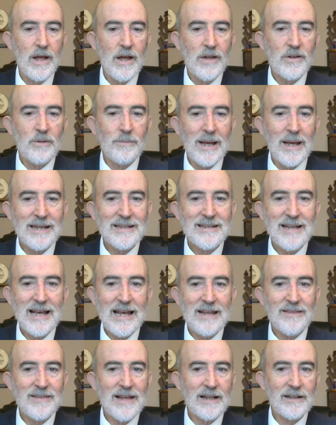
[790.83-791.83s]
To
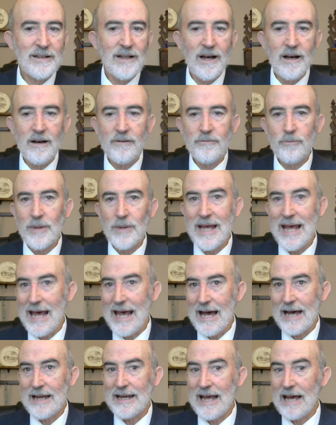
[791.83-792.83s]
maintain that love we
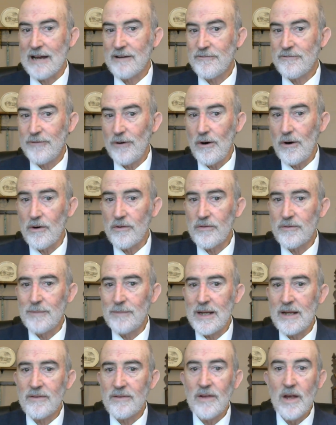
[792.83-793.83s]
had at first
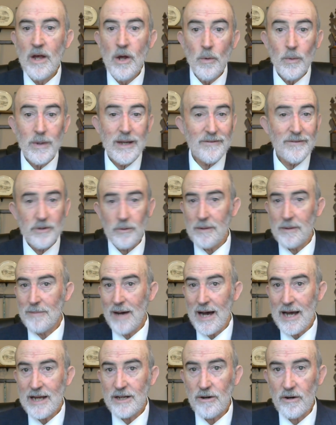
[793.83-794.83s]
means we have to
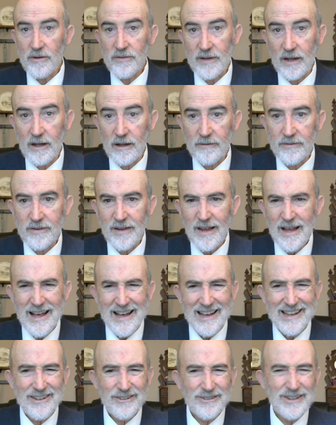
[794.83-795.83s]
remind ourselves,
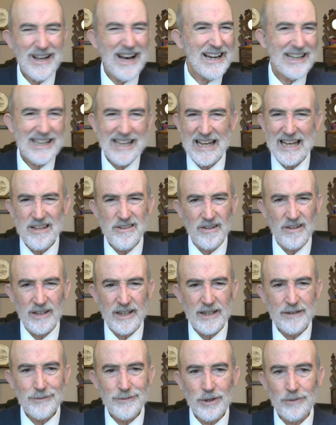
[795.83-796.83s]
you know, not
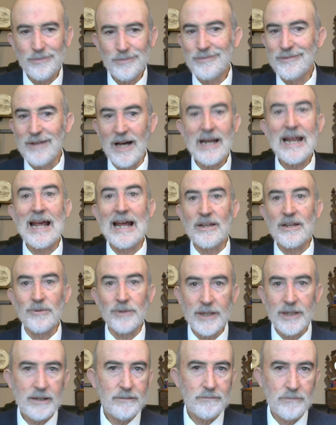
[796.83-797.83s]
occasionally, you know, not
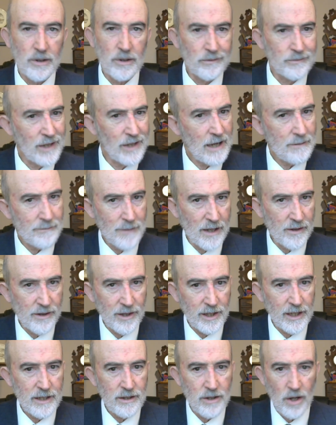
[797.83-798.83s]
annually, not
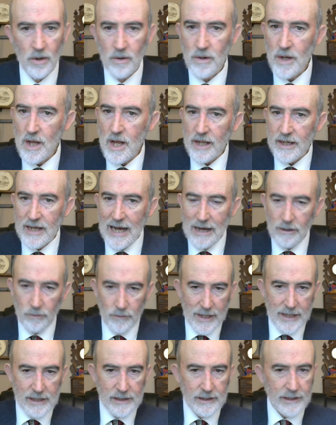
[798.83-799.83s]
monthly, no, not
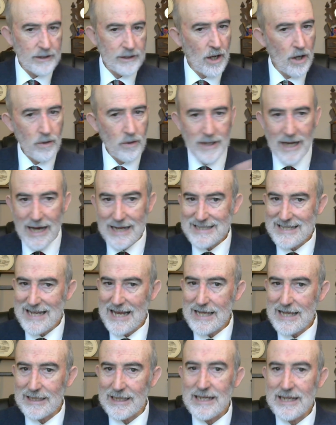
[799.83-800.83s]
weekly, no, not
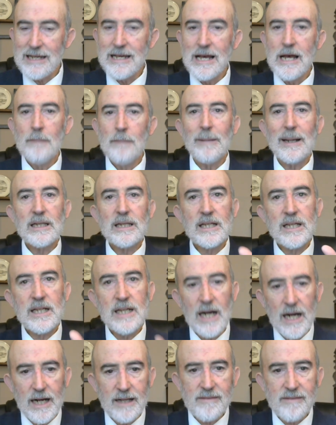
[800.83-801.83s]
daily, but
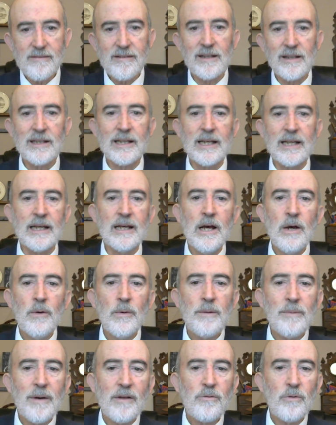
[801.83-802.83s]
constantly
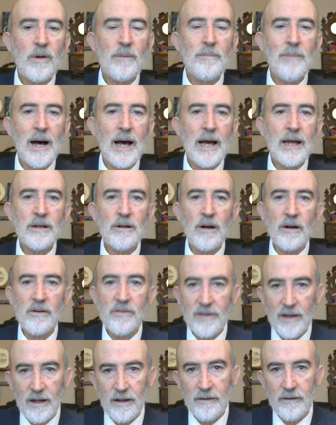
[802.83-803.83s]
we must remind
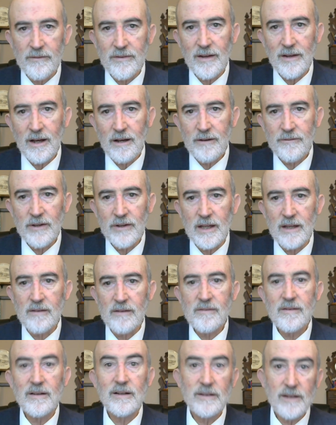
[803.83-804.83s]
ourselves of
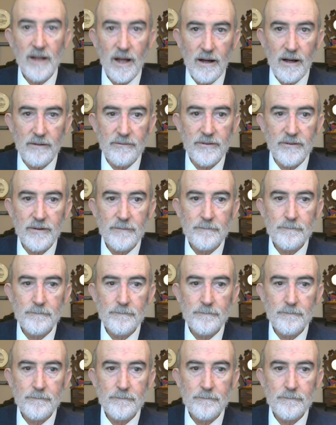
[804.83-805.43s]
his love.